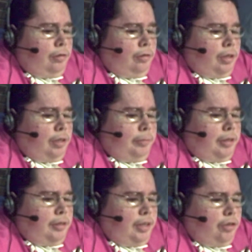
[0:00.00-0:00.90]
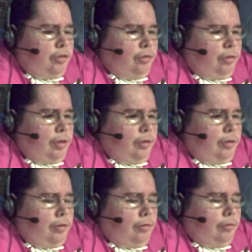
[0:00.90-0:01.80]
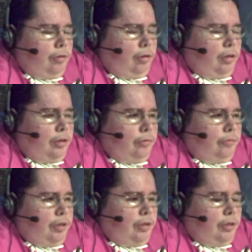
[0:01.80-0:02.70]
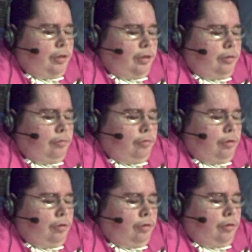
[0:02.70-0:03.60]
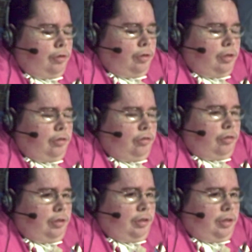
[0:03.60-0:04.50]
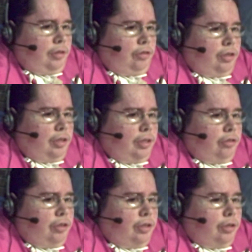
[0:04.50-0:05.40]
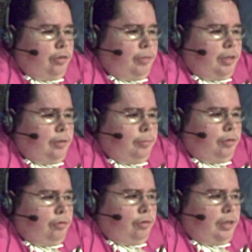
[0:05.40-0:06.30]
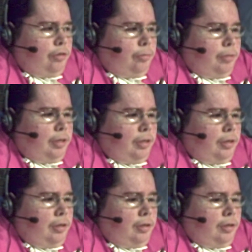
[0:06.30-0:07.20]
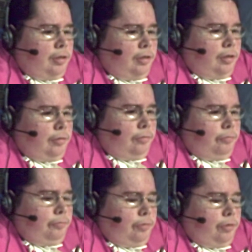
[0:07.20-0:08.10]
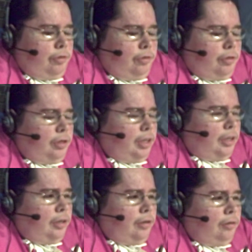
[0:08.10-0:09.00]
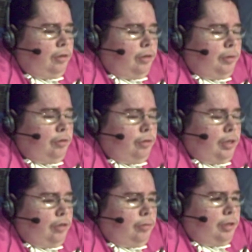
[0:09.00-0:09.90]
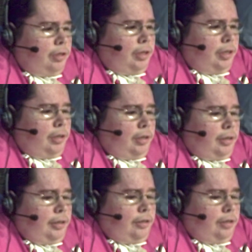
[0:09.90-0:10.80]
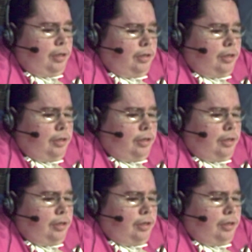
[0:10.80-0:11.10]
is backstage talking to Vicky Guerrero. She said she's here to make a special announcement for tonight. A special announcement tonight. He says